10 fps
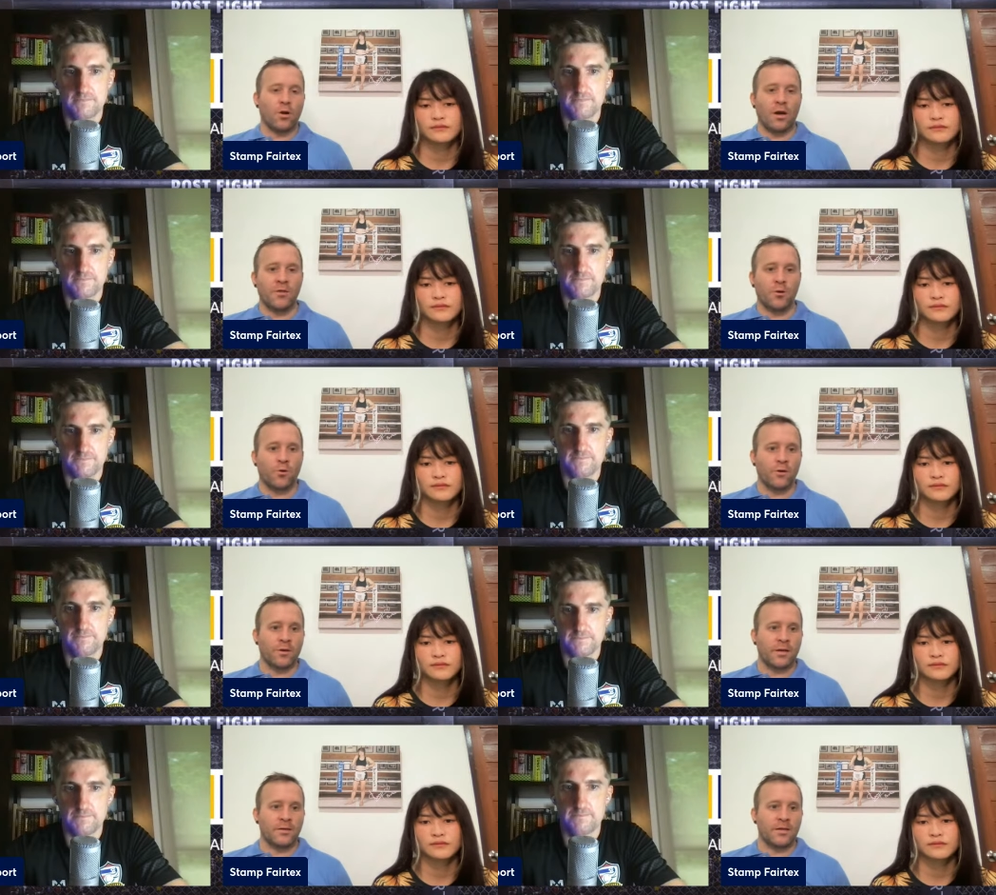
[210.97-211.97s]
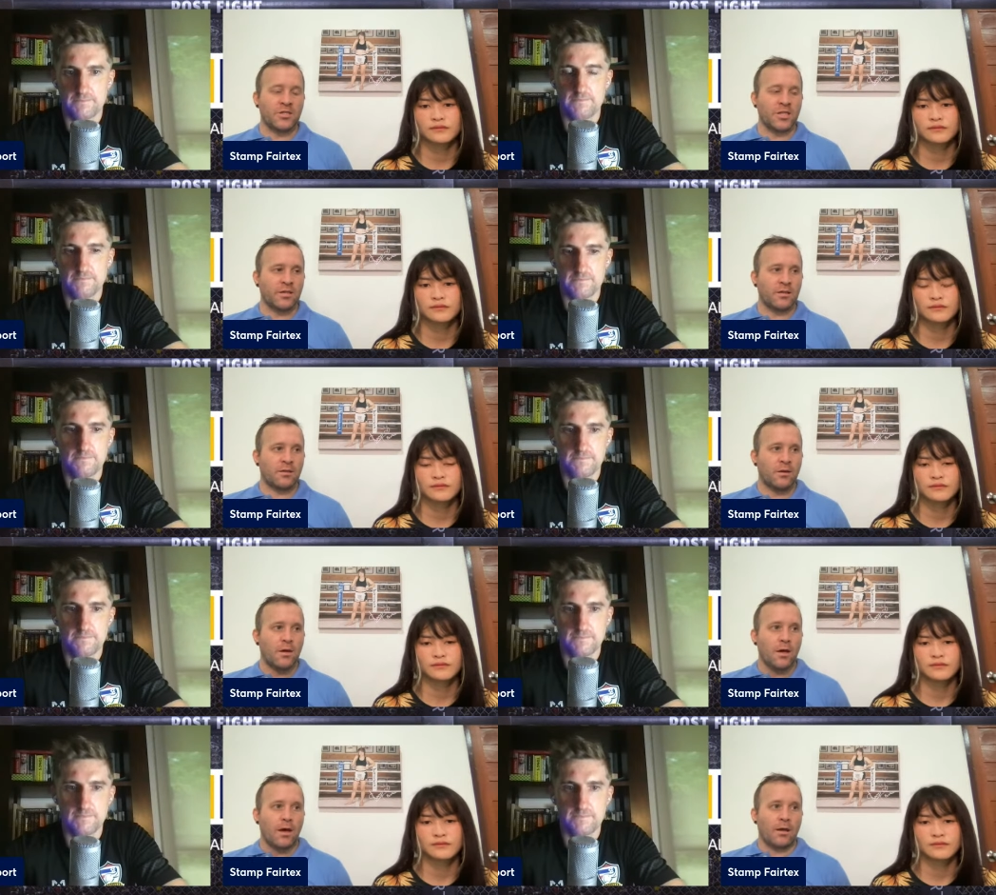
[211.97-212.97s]
Speaker 1: or other organizations.
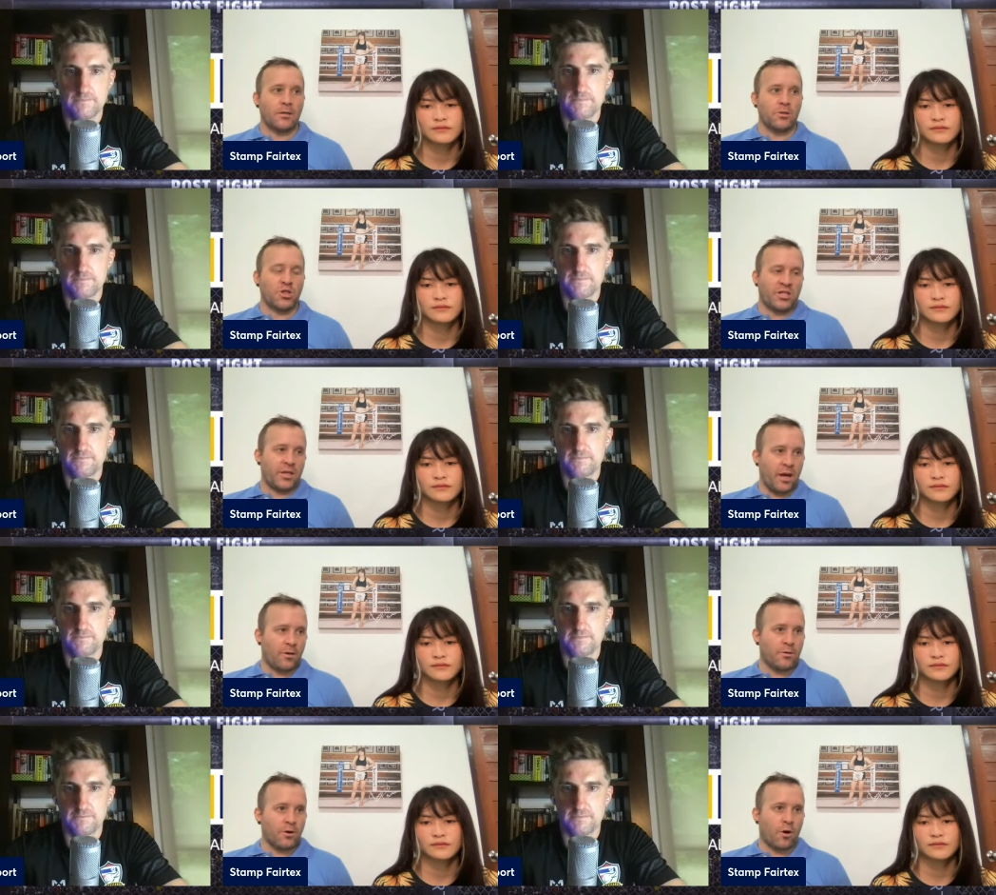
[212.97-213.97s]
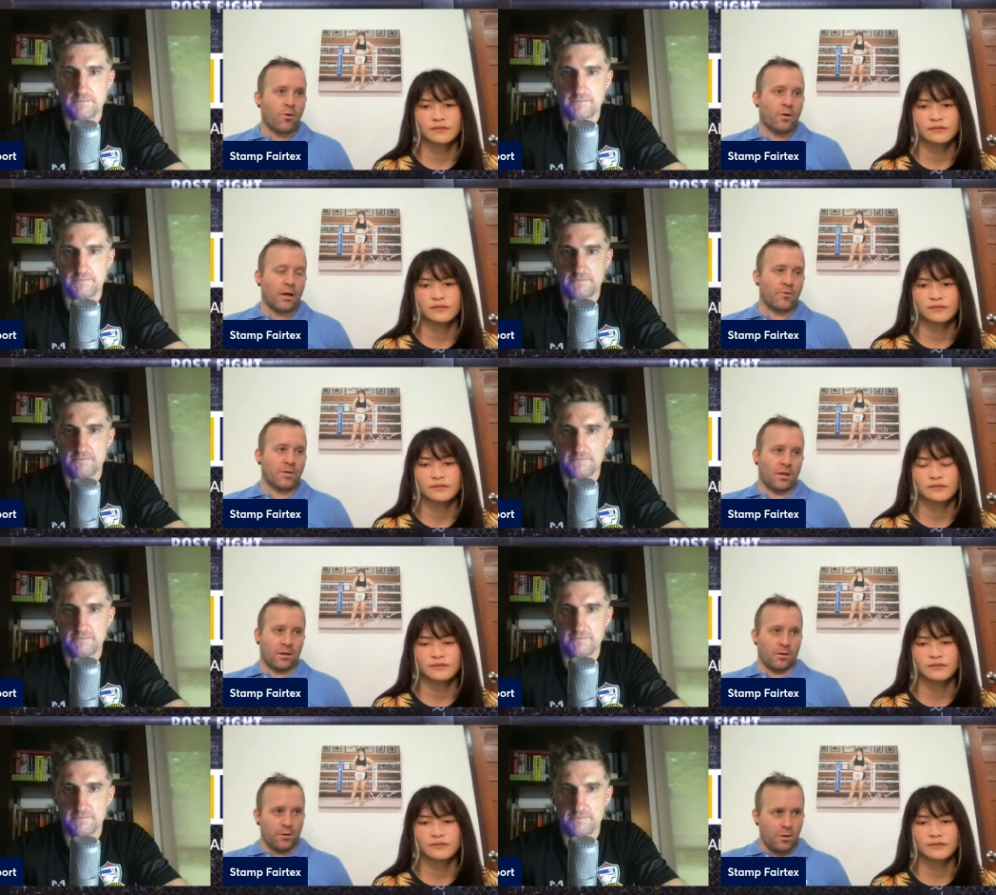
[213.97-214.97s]
And she held her own. I was
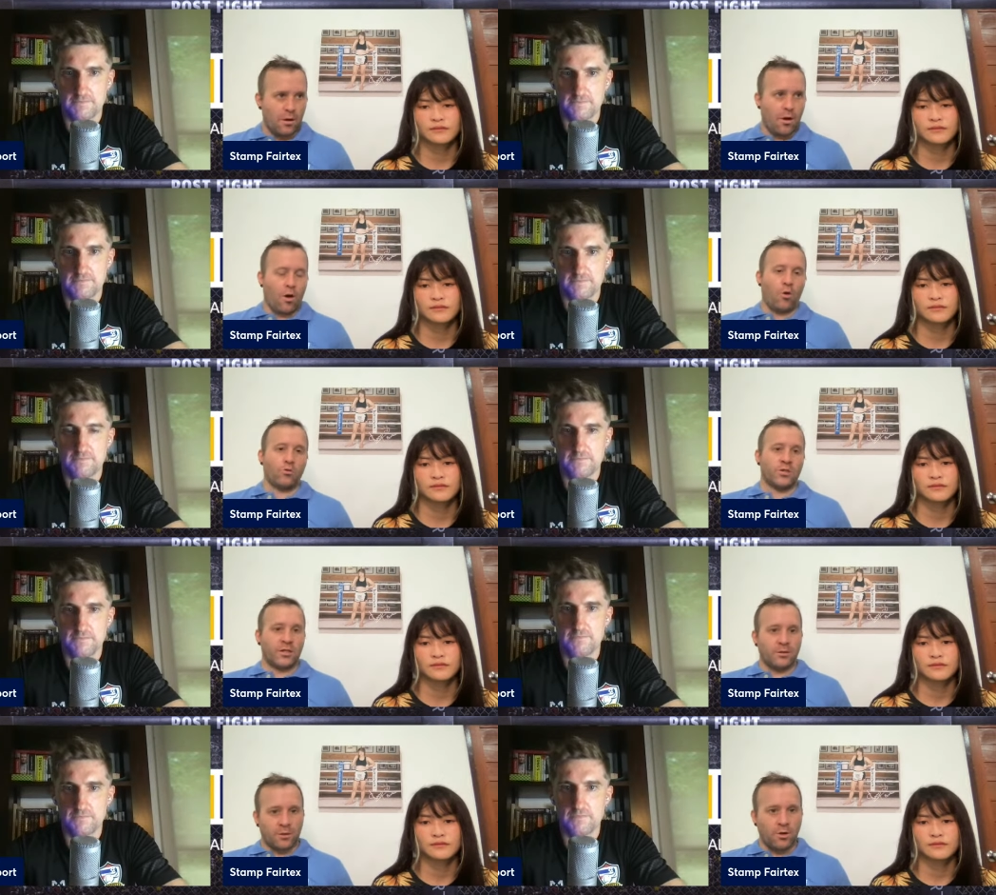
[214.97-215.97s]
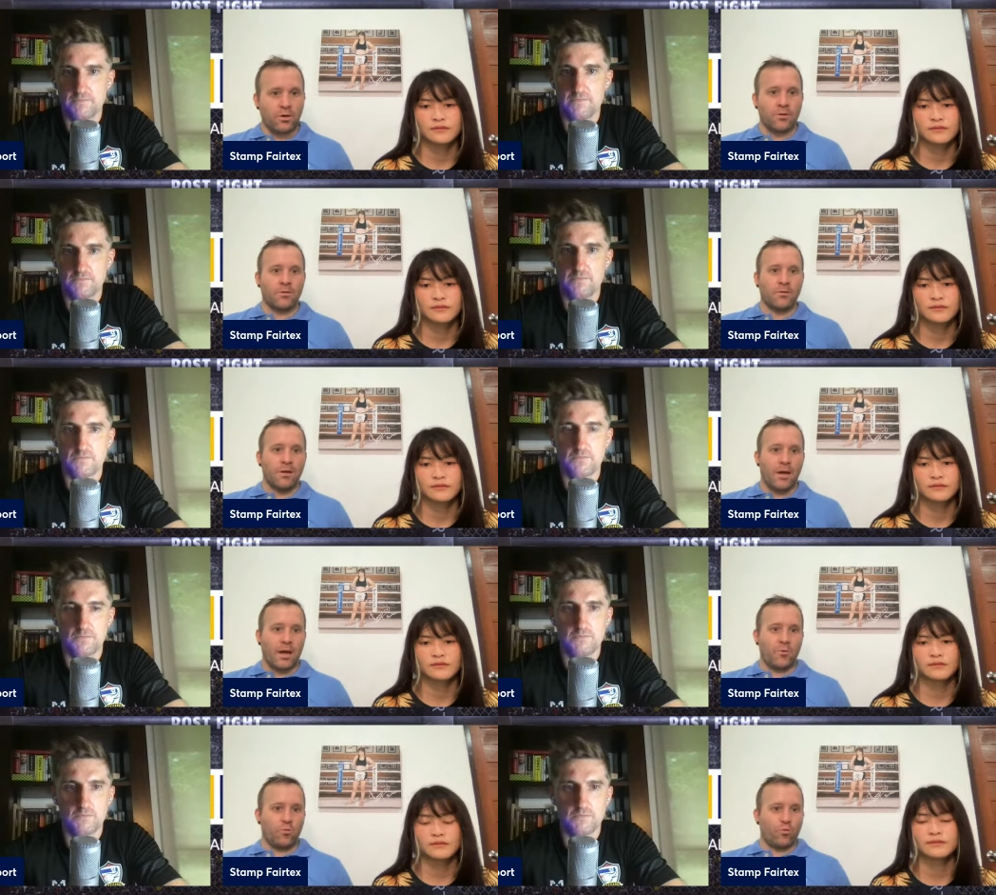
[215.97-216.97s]
like, oh, she's good.
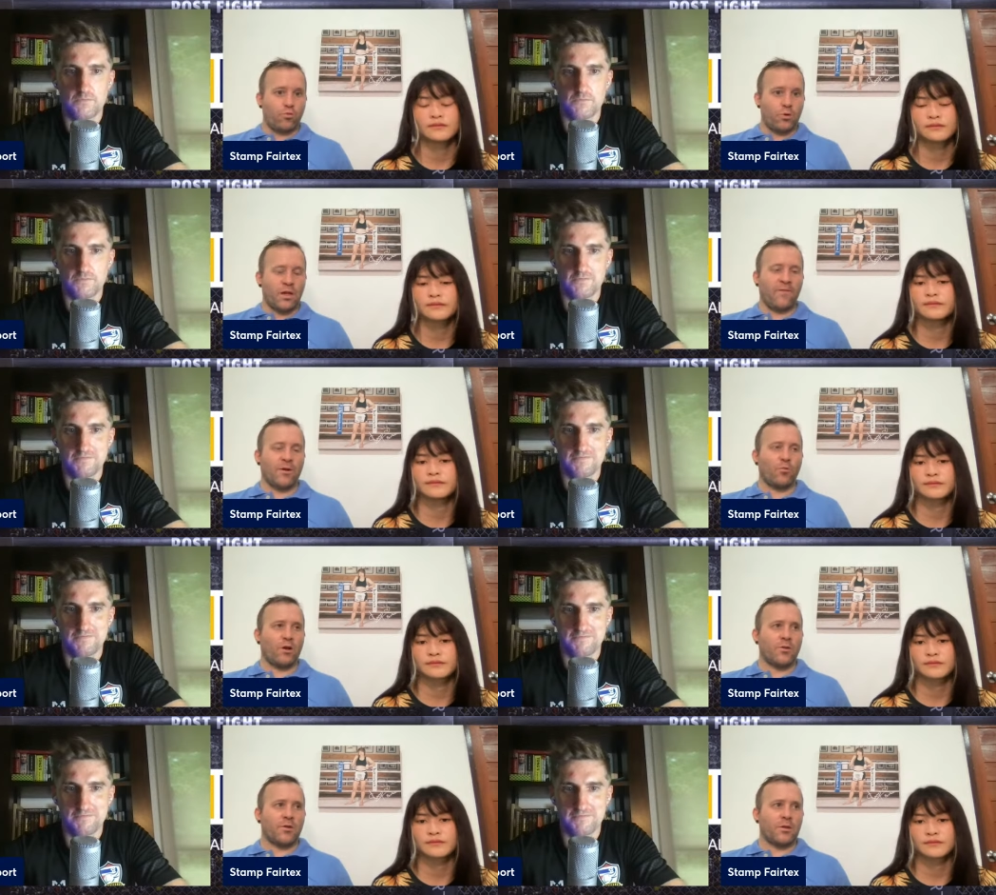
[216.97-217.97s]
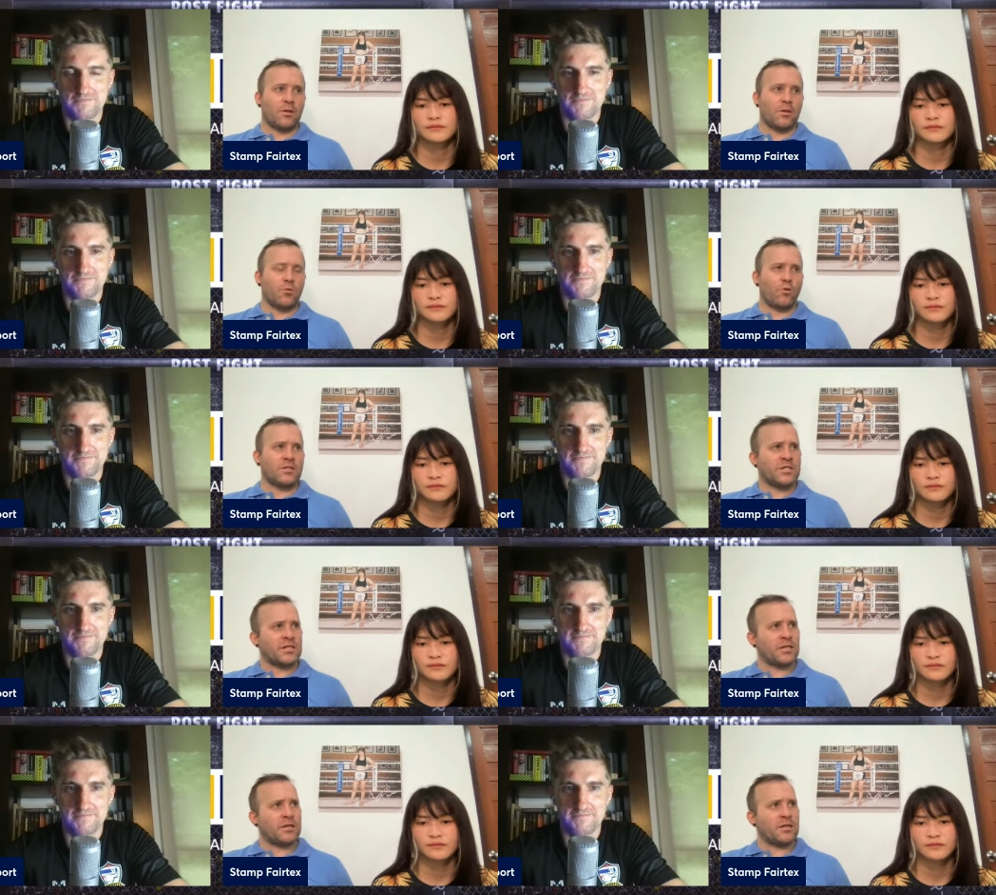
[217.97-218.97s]
And even with when
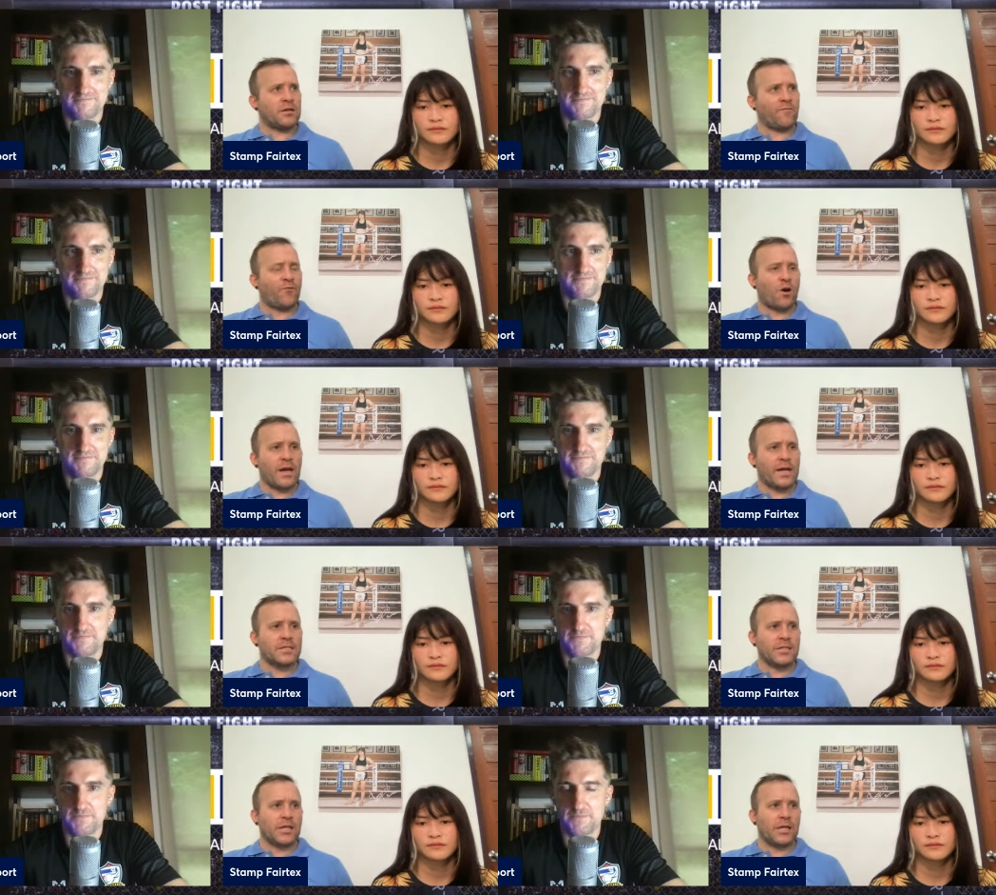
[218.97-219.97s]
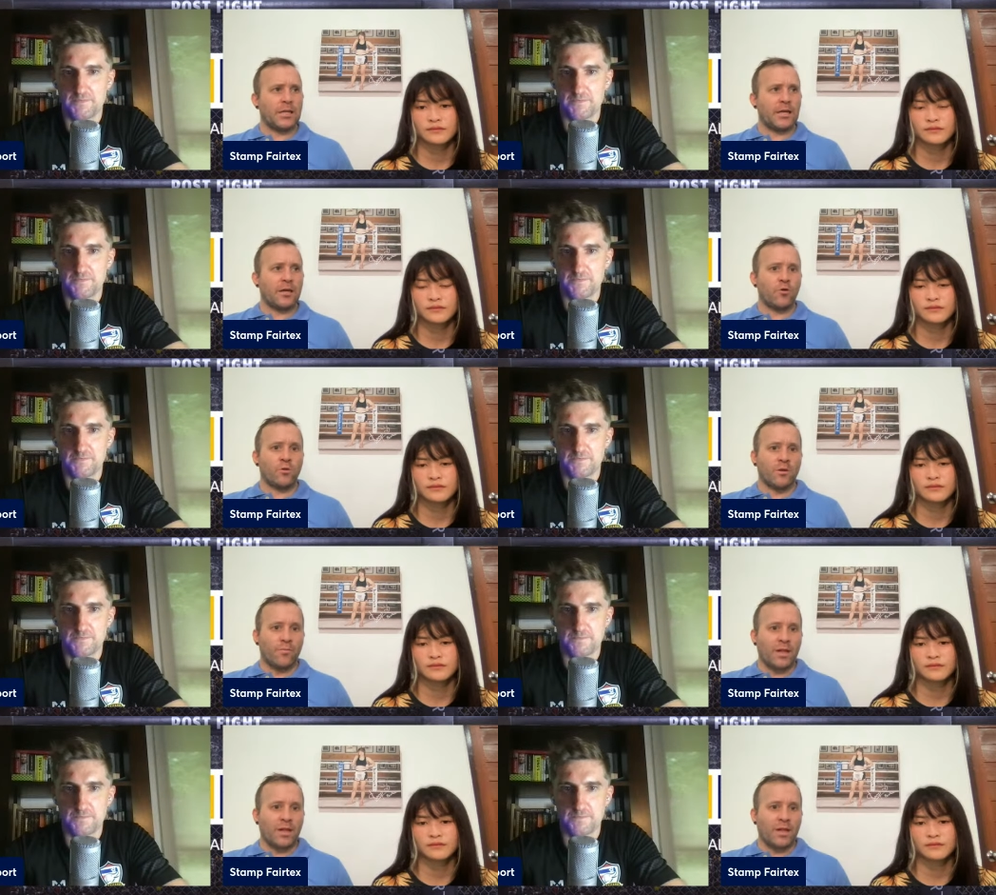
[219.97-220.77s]
she fought Angela Lee, who's a